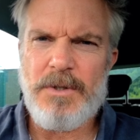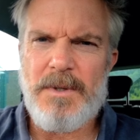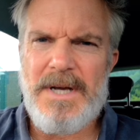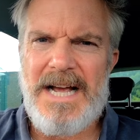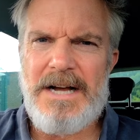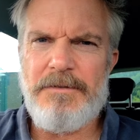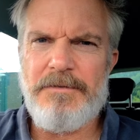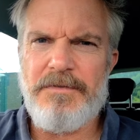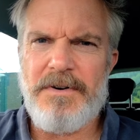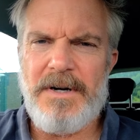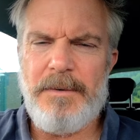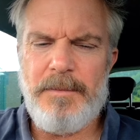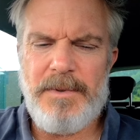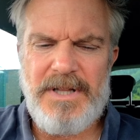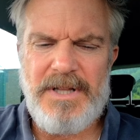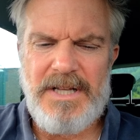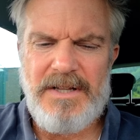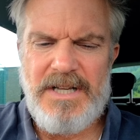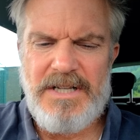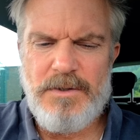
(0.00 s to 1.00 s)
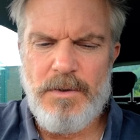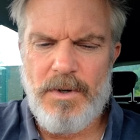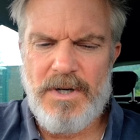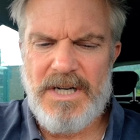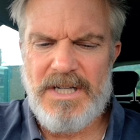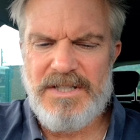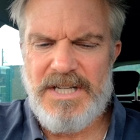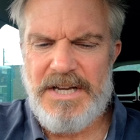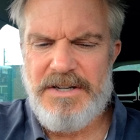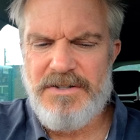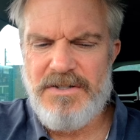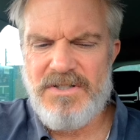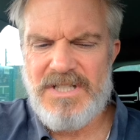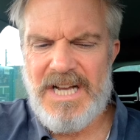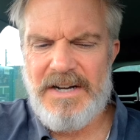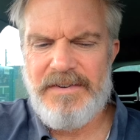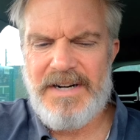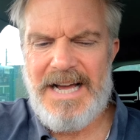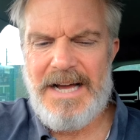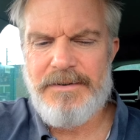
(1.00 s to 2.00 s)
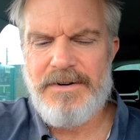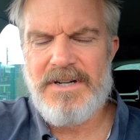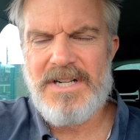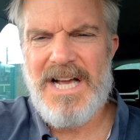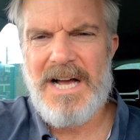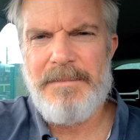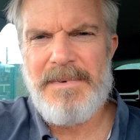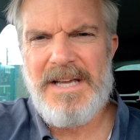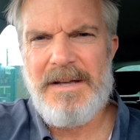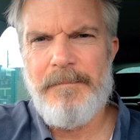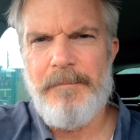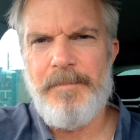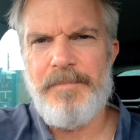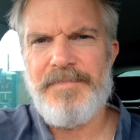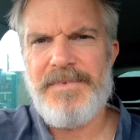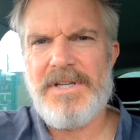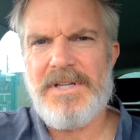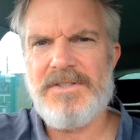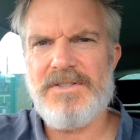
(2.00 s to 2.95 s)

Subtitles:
to account for it within these organisations that have allowed it to come in,